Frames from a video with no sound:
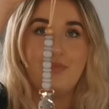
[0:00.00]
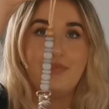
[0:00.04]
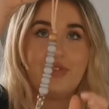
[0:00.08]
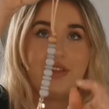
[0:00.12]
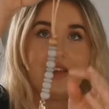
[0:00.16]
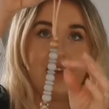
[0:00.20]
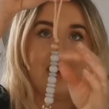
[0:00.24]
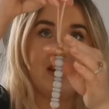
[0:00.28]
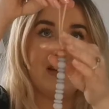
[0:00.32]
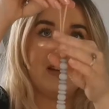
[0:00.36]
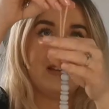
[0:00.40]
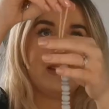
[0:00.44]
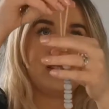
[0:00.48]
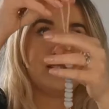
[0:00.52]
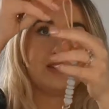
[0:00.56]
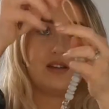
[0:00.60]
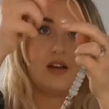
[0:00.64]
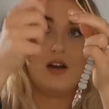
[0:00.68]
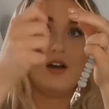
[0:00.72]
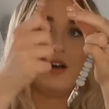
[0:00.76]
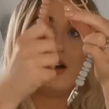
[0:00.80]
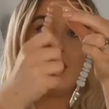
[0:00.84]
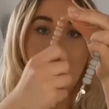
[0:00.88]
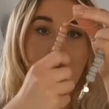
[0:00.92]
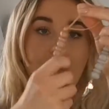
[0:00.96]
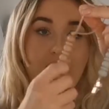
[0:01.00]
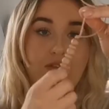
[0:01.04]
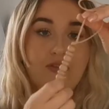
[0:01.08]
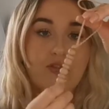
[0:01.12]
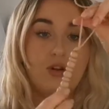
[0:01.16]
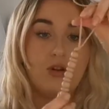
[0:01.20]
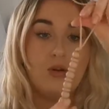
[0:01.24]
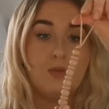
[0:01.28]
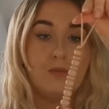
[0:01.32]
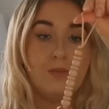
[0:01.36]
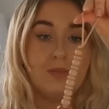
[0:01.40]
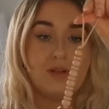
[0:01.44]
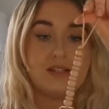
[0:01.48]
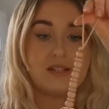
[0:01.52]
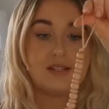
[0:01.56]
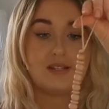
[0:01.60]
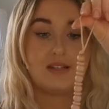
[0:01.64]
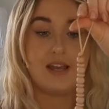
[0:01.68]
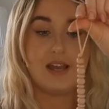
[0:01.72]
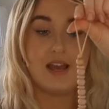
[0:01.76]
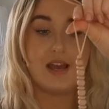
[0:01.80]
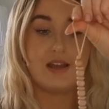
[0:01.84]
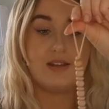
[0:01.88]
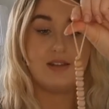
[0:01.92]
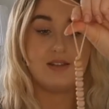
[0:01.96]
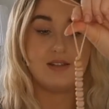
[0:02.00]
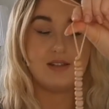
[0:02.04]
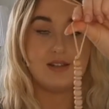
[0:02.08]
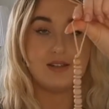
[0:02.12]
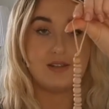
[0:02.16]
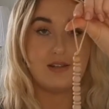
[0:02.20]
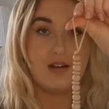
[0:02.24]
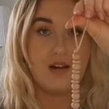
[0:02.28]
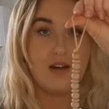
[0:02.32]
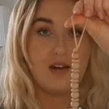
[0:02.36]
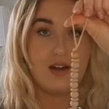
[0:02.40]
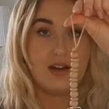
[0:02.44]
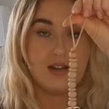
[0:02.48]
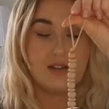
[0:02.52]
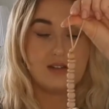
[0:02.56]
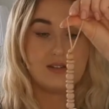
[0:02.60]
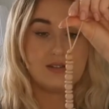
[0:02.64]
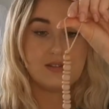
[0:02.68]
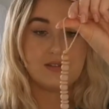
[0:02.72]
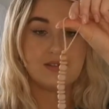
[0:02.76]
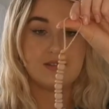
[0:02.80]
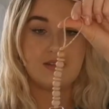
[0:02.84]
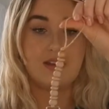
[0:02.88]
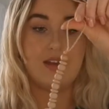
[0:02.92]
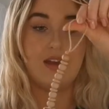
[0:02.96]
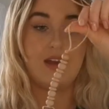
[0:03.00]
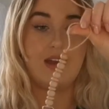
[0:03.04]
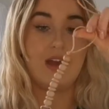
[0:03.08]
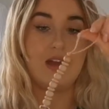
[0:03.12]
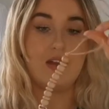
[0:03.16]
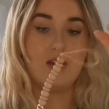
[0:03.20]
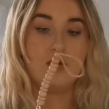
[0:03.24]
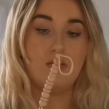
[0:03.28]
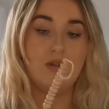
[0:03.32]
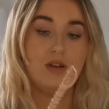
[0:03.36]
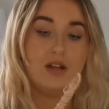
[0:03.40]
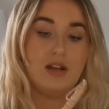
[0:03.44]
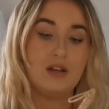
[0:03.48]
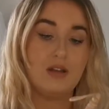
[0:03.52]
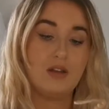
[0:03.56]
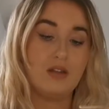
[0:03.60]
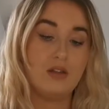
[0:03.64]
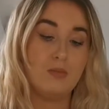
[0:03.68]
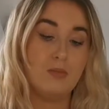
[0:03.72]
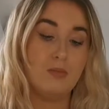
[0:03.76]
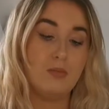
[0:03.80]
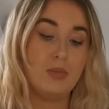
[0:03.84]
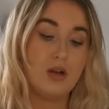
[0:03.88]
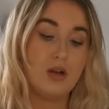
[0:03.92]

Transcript: These are from Sienna Designs. Again, I'll link them